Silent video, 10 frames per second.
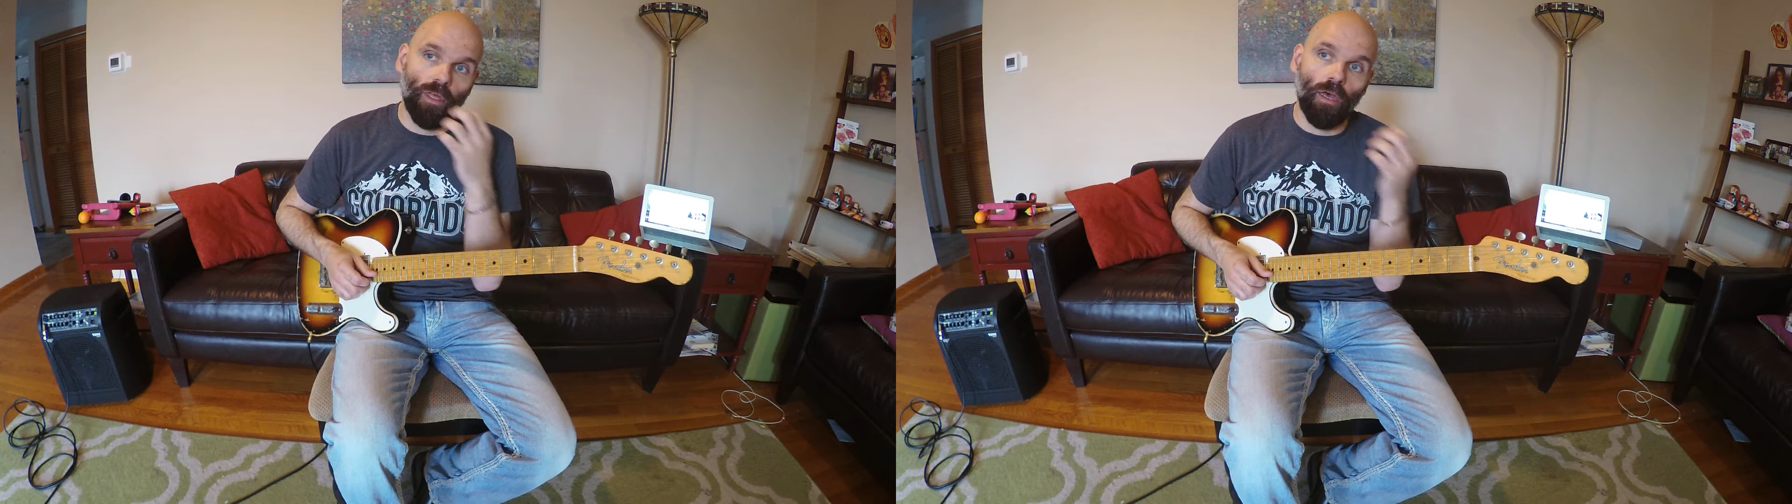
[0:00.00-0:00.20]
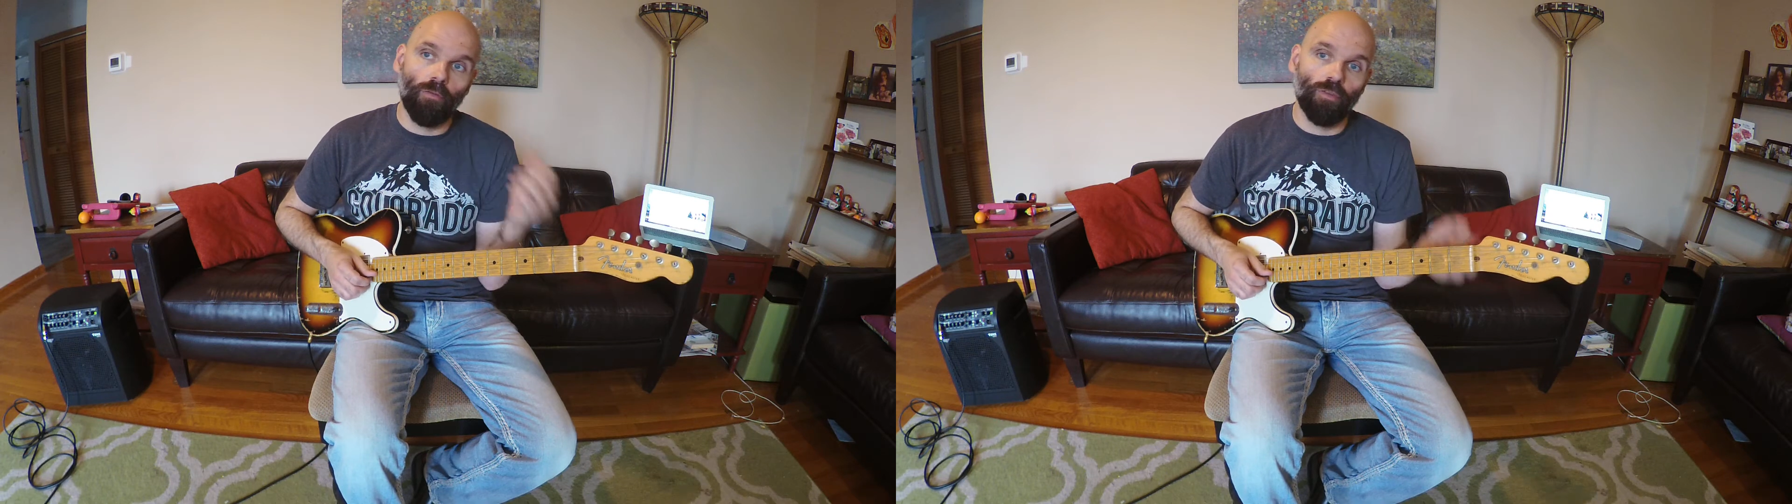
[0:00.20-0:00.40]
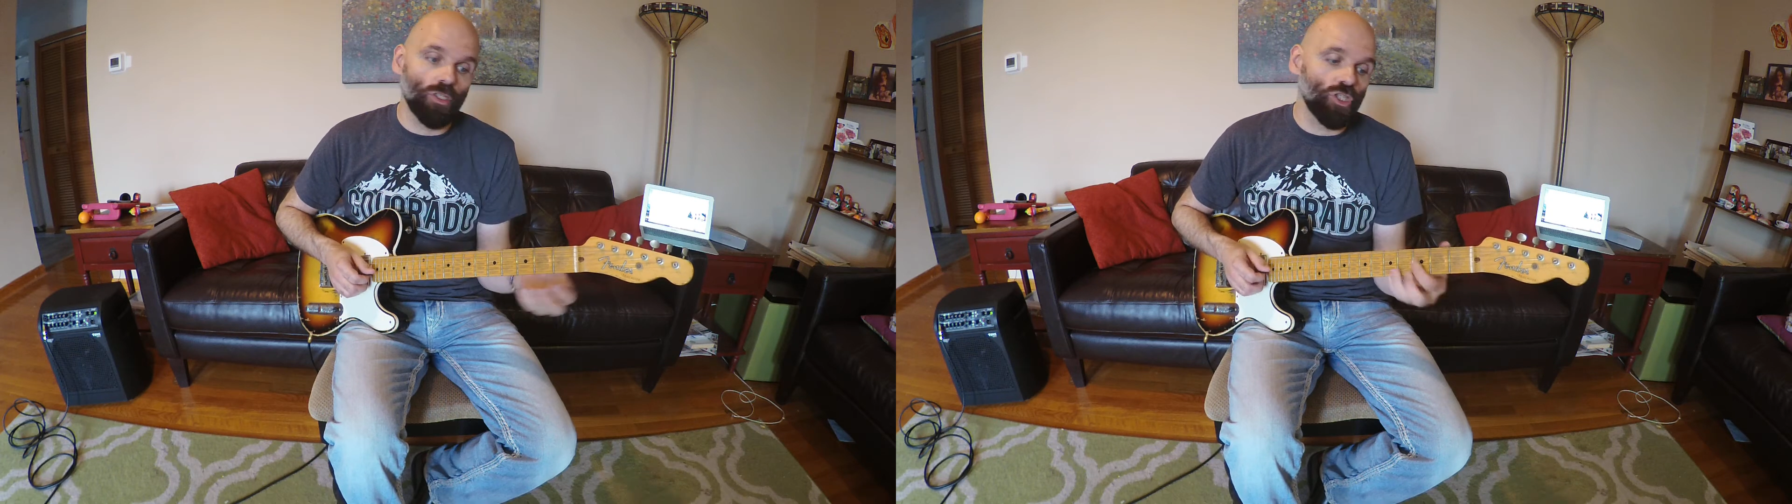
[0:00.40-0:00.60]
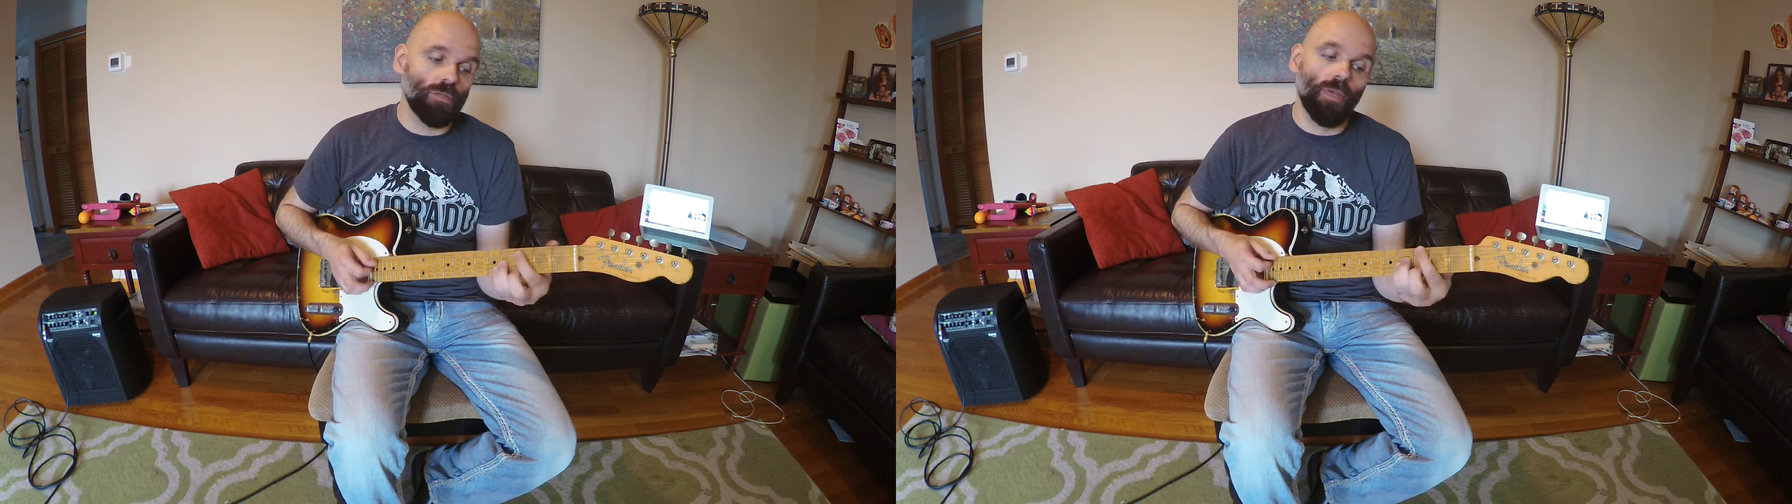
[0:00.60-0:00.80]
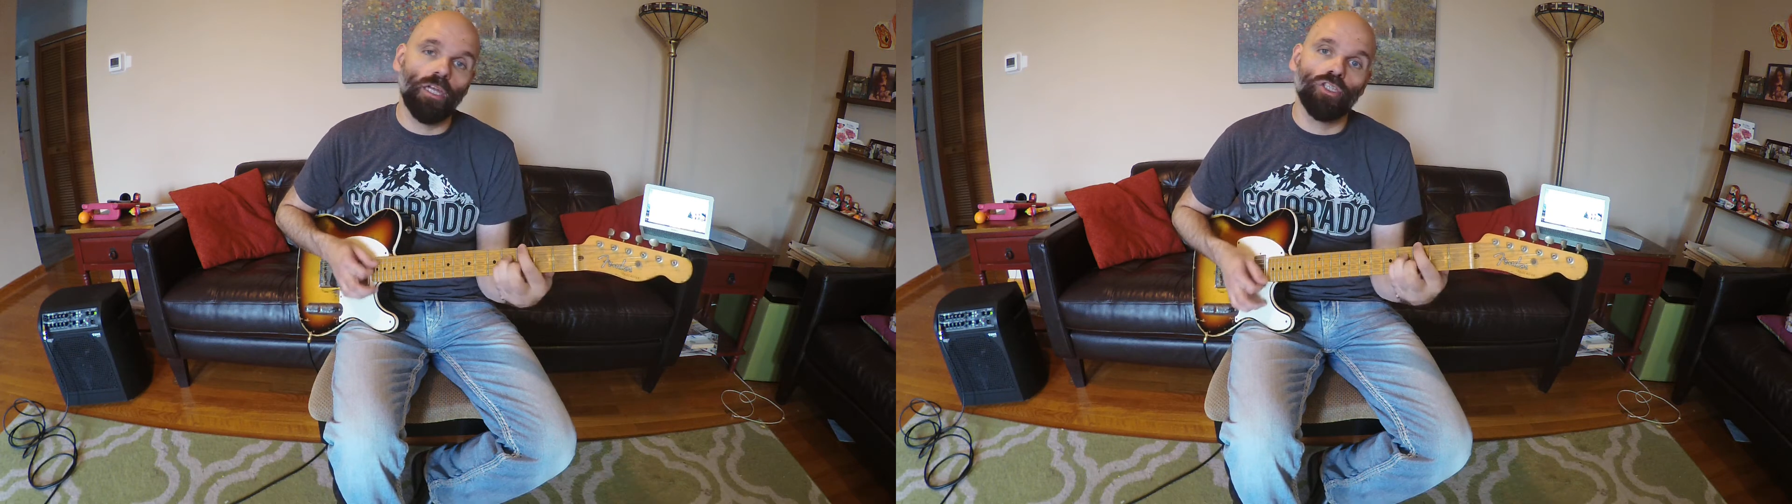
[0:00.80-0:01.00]
of the G
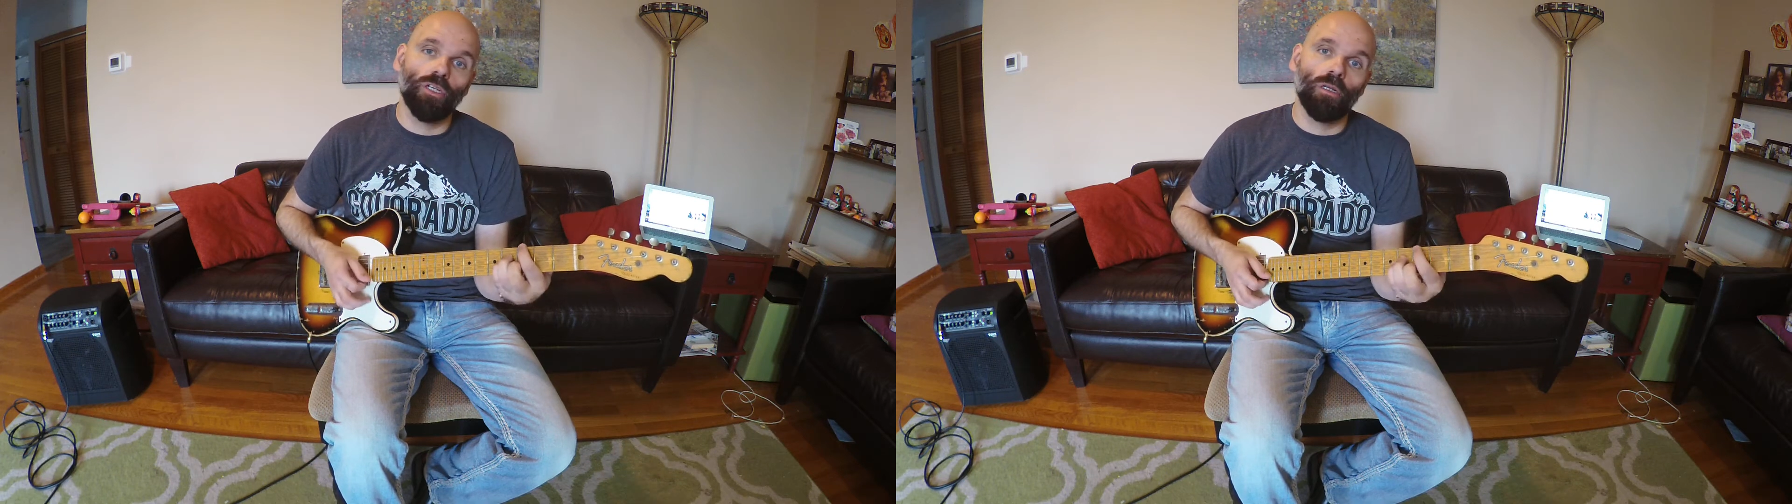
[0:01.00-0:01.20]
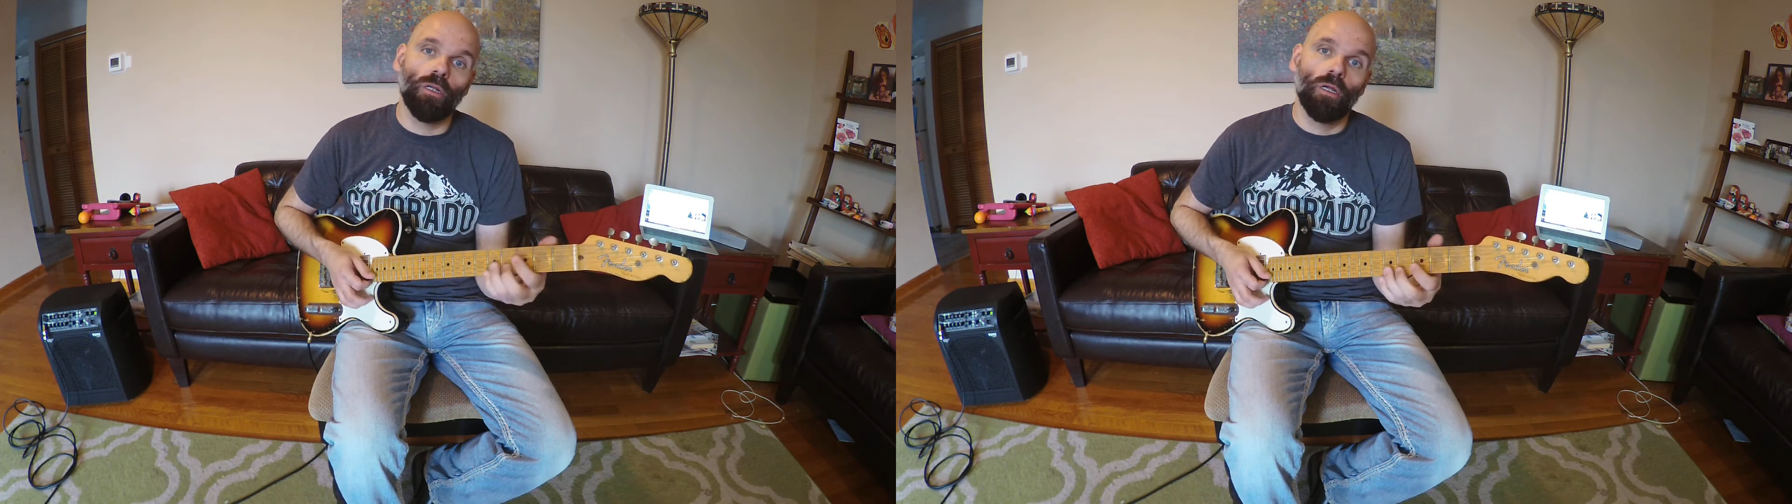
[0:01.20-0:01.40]
major,